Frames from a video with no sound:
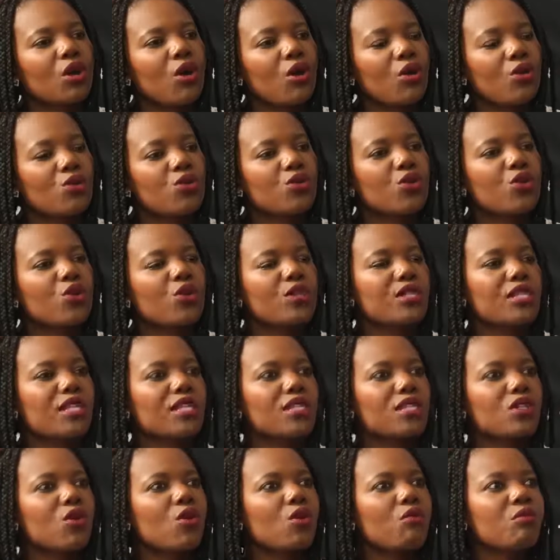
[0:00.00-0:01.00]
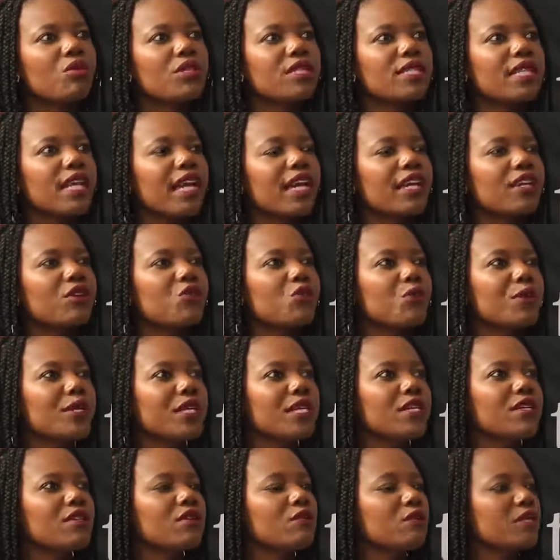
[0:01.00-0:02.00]
Oh, so it's almost like
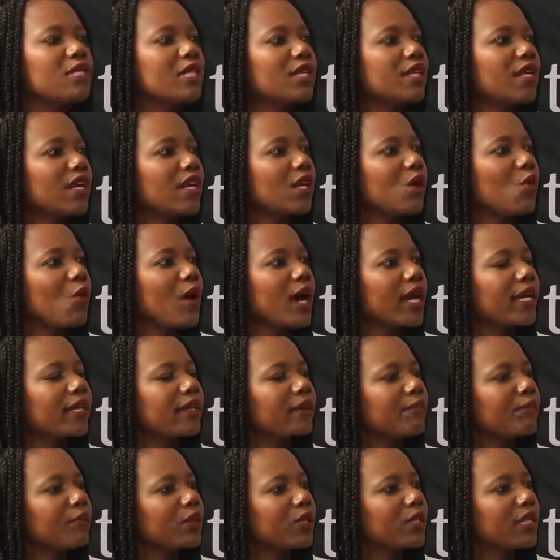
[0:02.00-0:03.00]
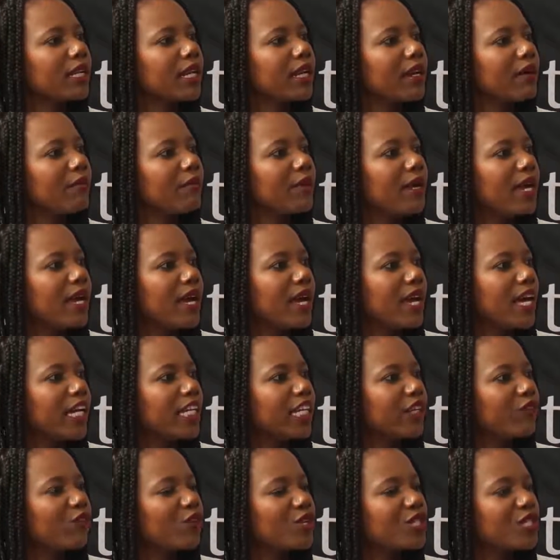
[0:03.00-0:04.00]
we're sitting at a wine book club
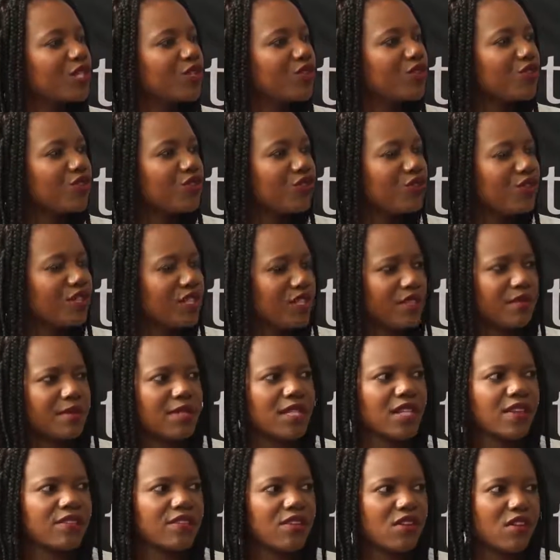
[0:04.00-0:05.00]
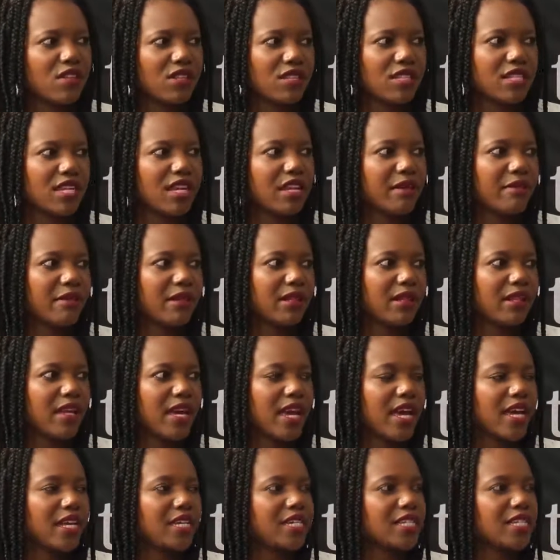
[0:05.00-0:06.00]
and everyone's introducing themselves around the table,
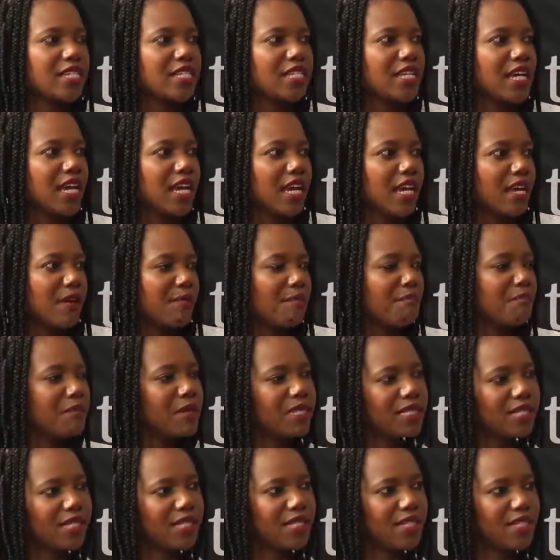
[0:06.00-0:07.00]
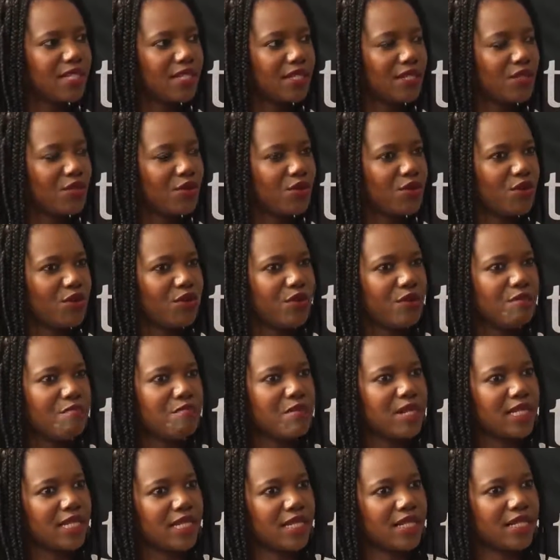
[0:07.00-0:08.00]
and Mrs.,
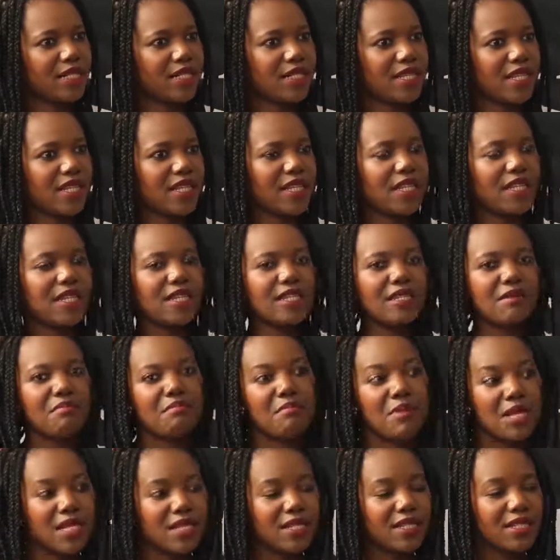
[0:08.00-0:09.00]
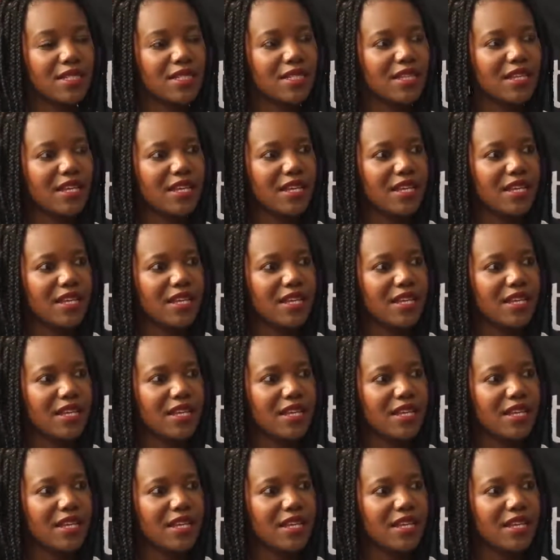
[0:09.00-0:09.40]
Mrs., and then it's Miss.